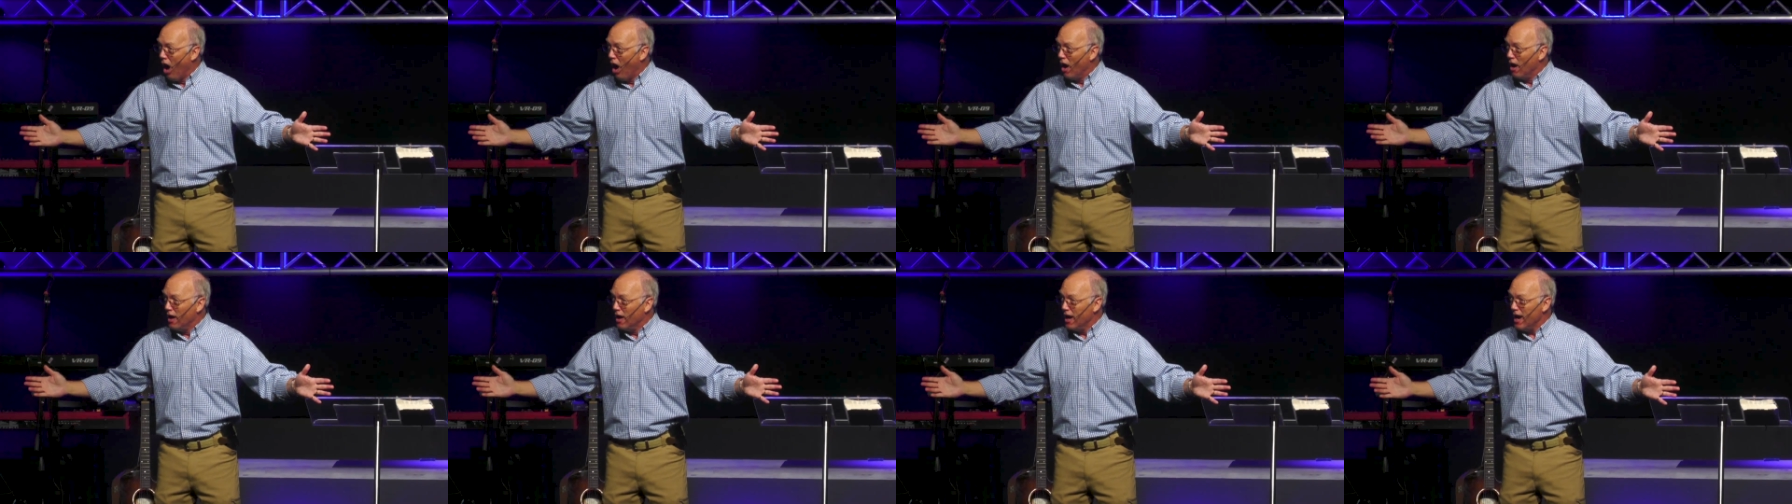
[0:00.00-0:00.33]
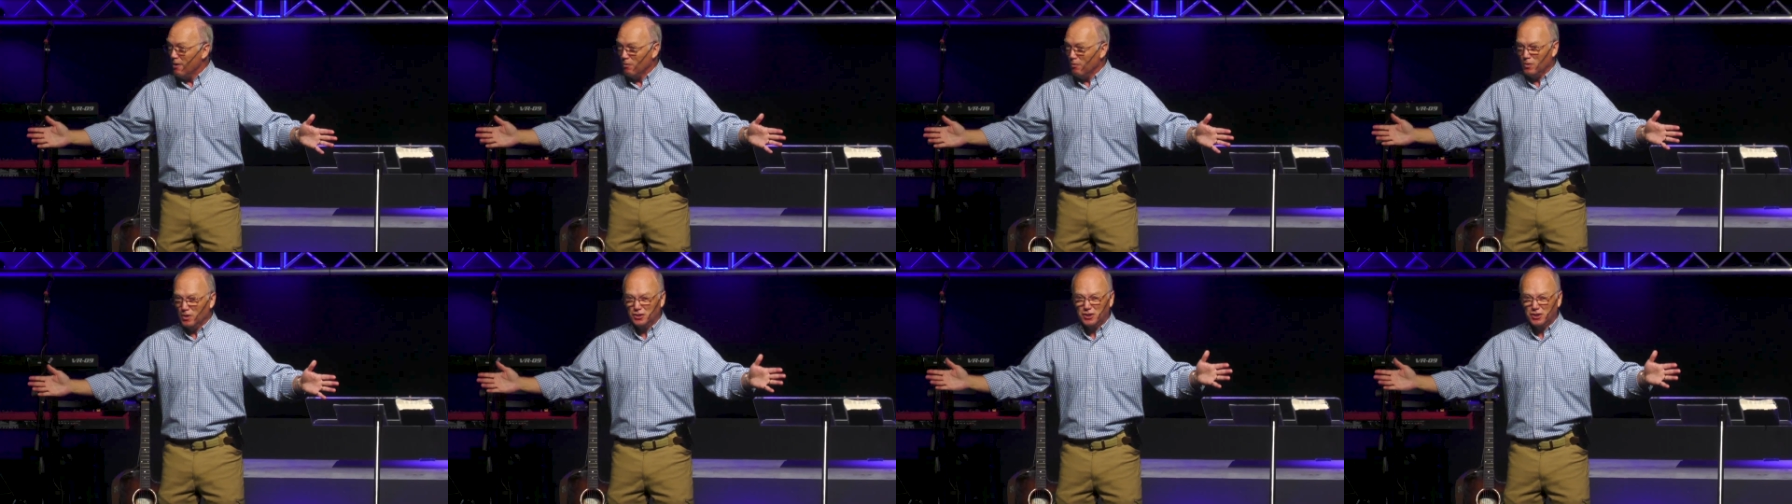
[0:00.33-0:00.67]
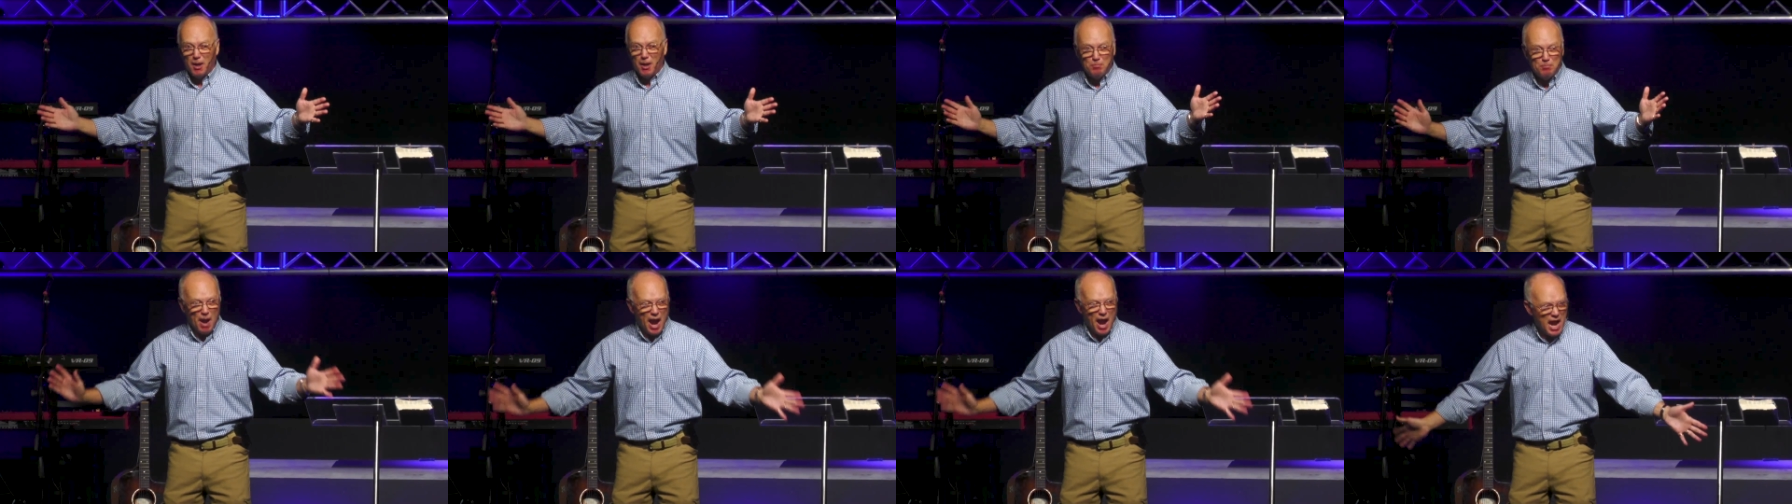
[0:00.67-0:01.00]
It was a
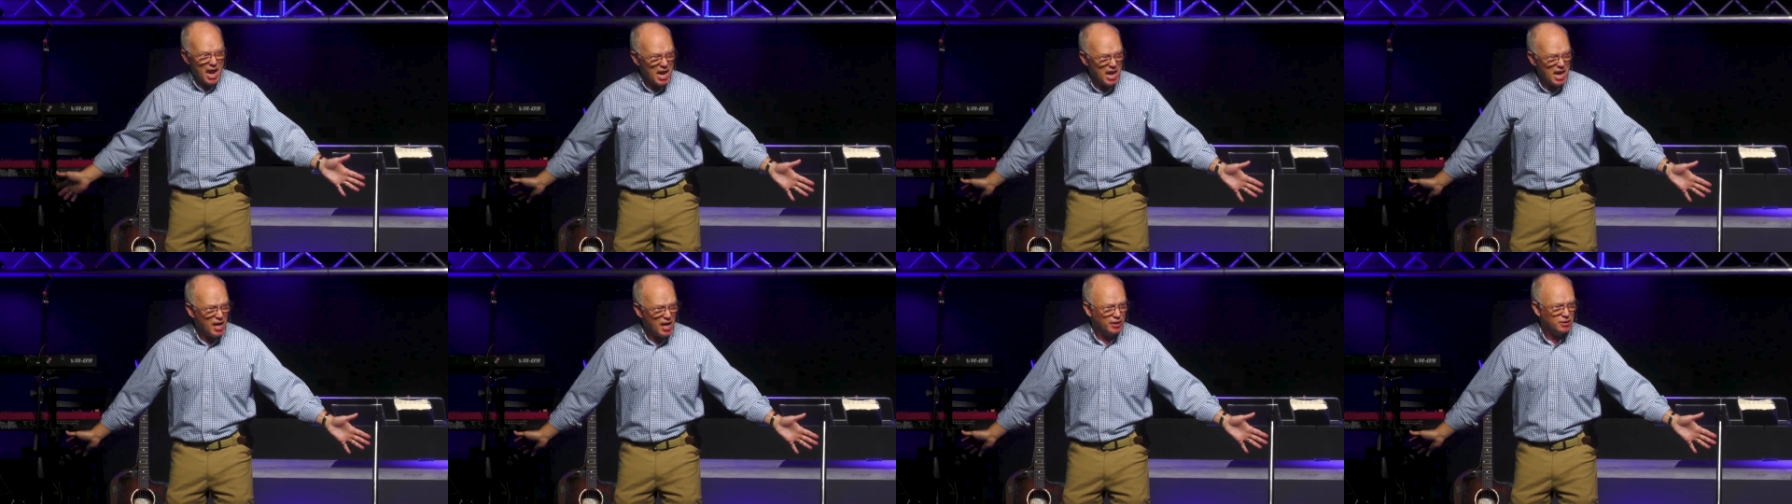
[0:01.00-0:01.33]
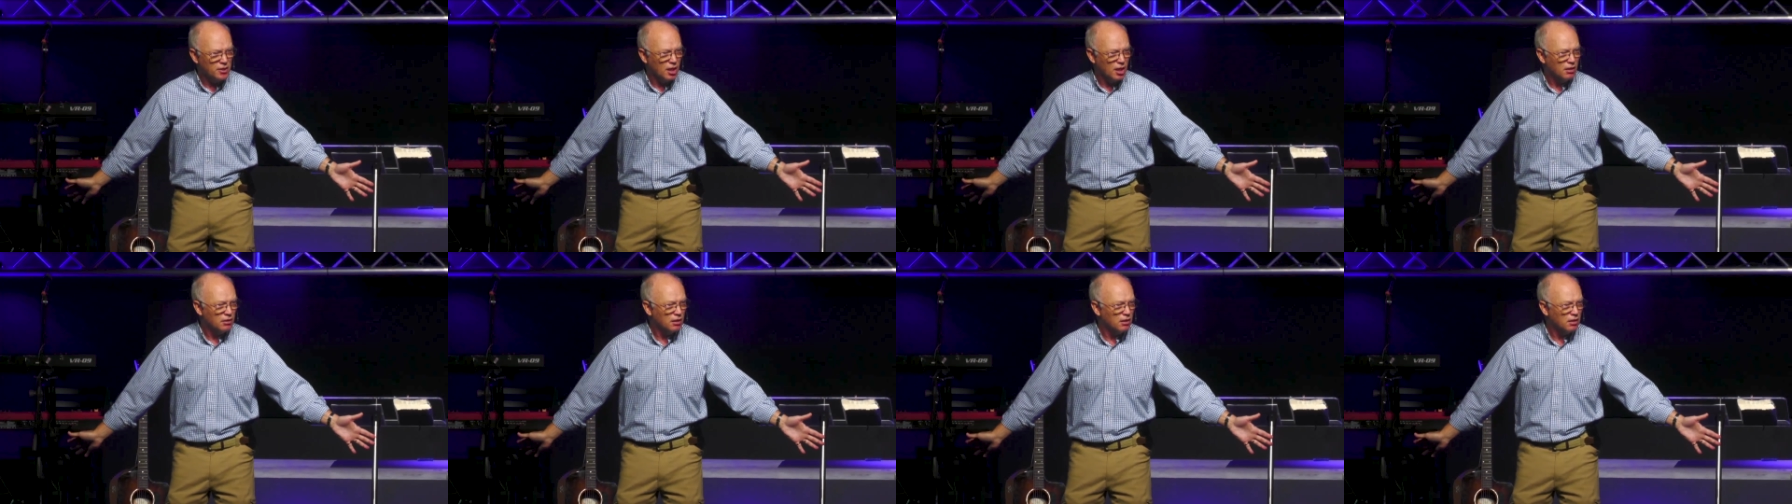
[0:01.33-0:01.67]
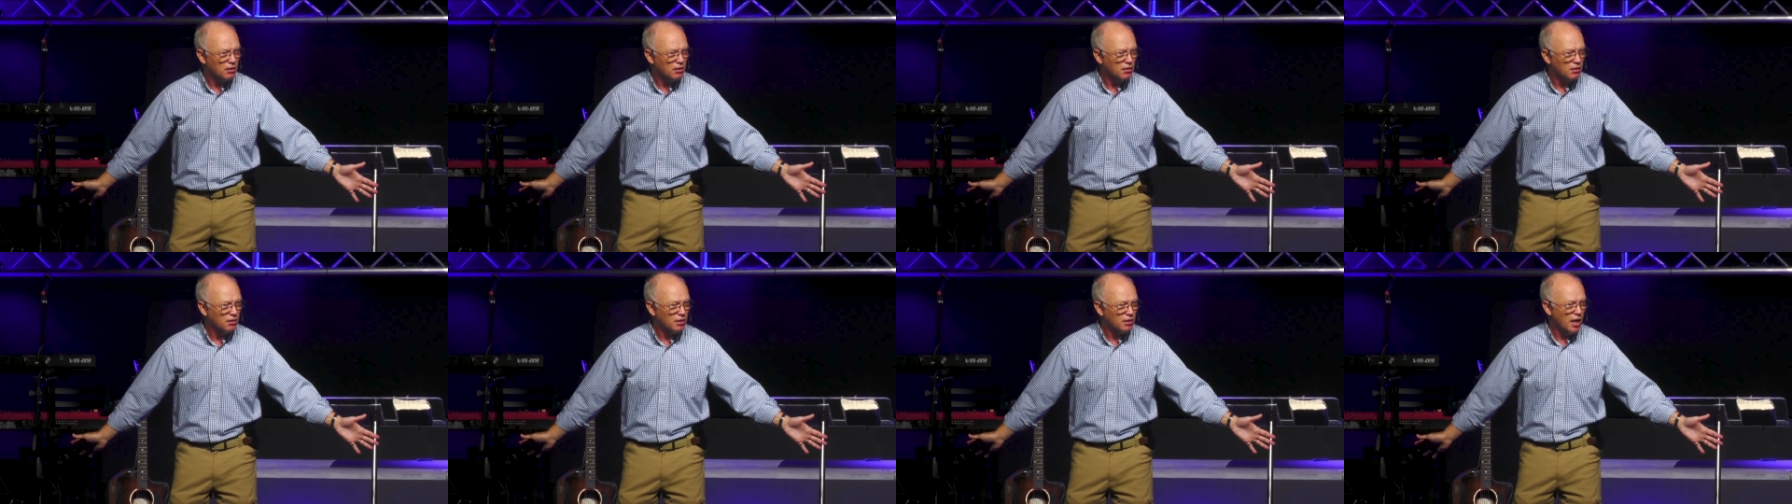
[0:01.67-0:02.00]
band.
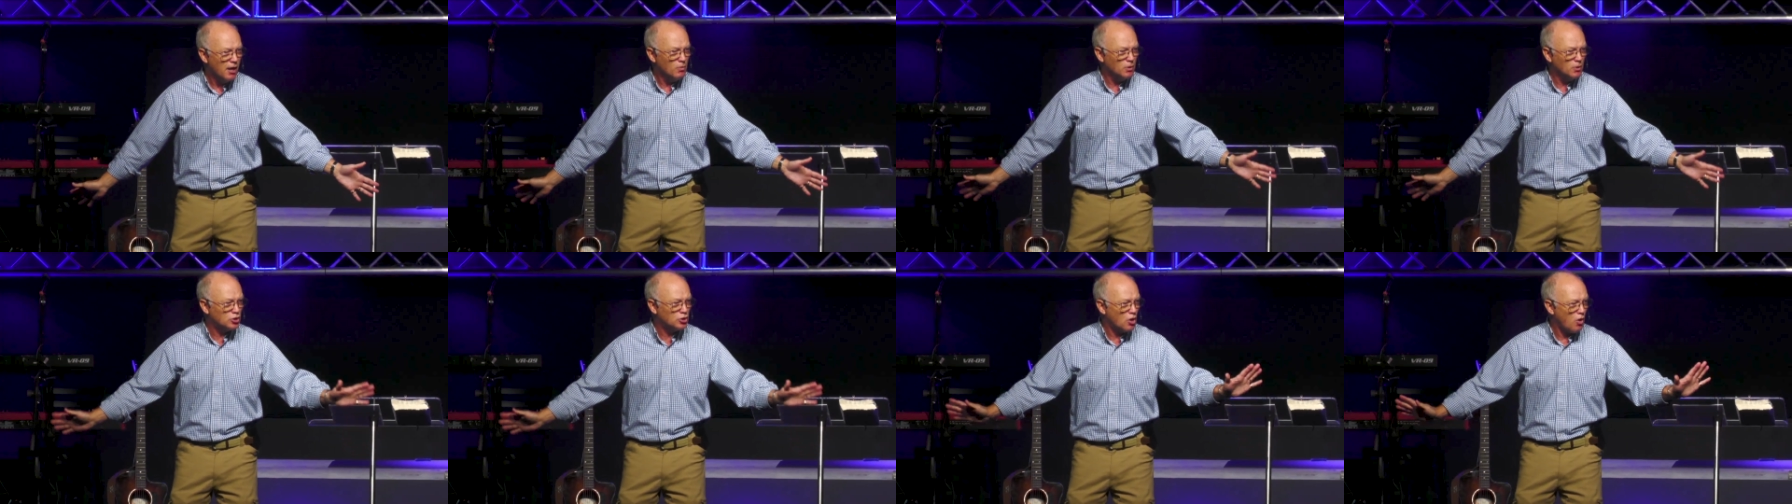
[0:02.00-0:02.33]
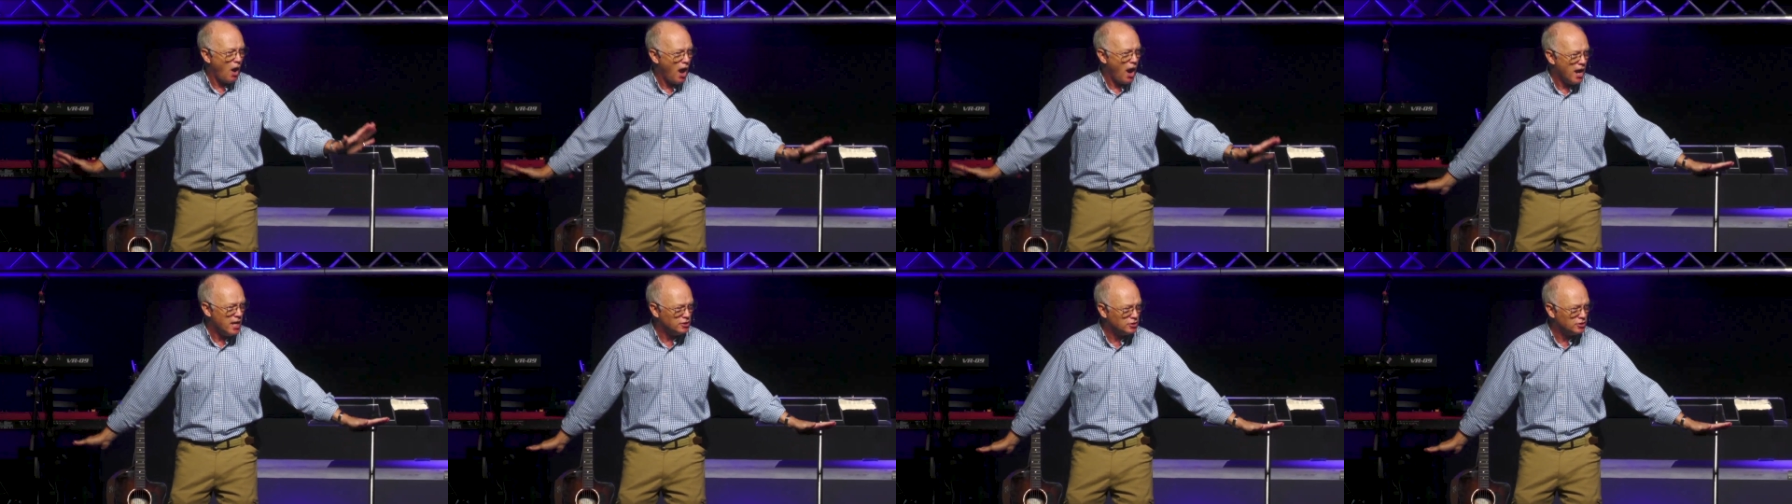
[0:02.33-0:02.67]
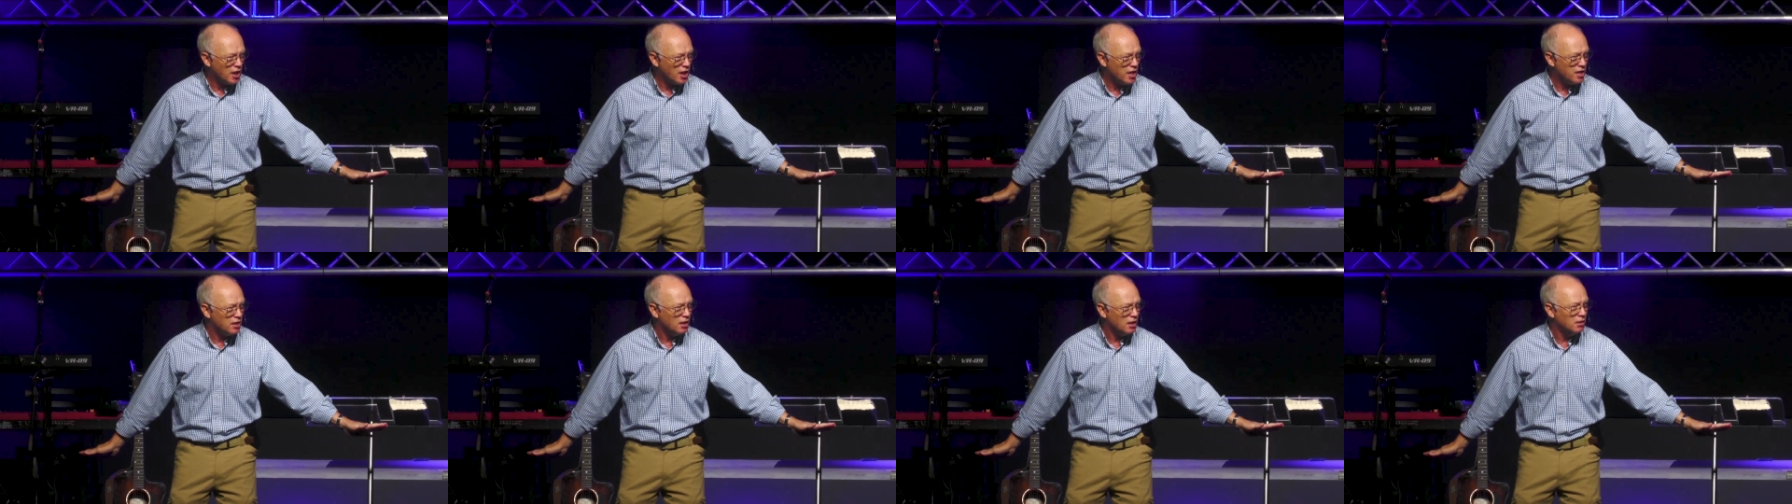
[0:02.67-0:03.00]
It was
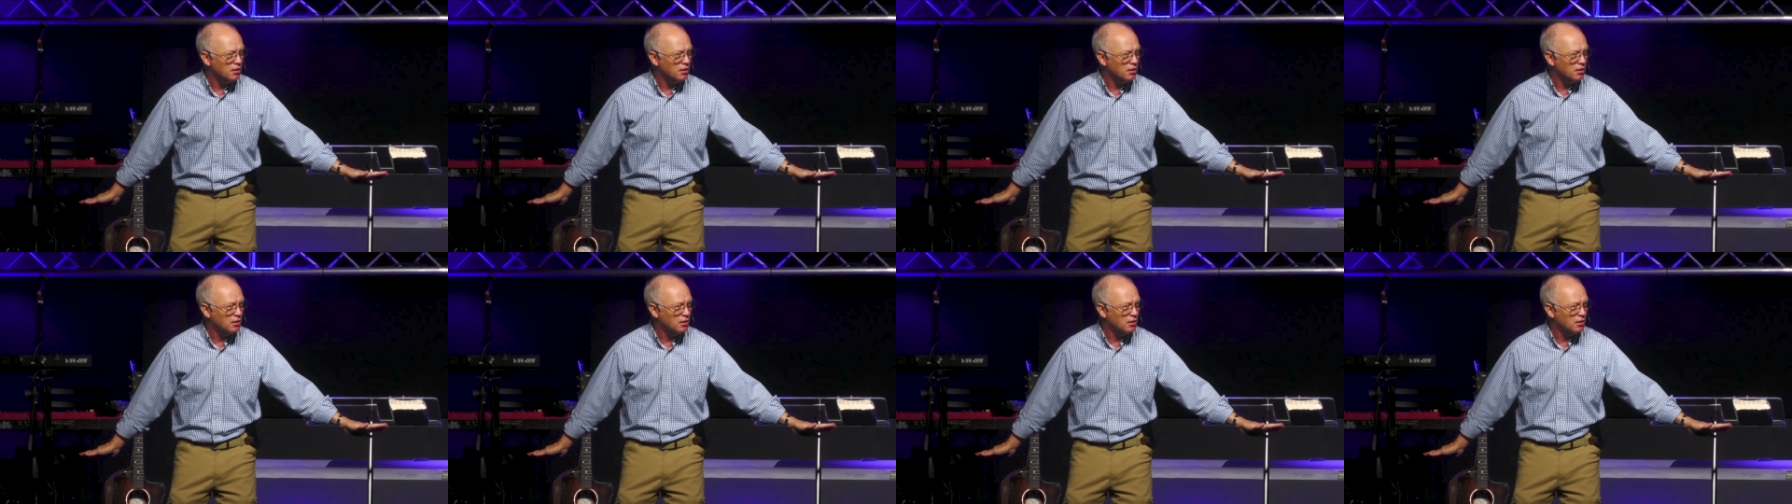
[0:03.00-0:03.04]
crazy.